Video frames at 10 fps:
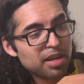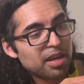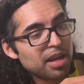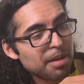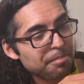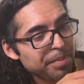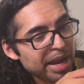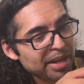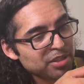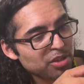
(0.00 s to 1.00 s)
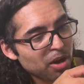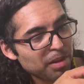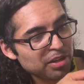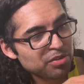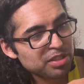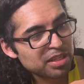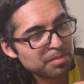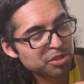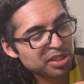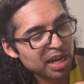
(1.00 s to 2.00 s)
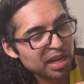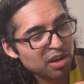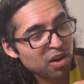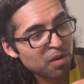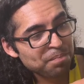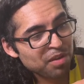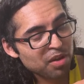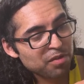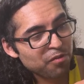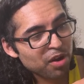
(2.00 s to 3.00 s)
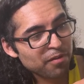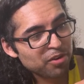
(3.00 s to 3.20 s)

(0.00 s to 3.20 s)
and paint job. Like, you see some shading on the front of her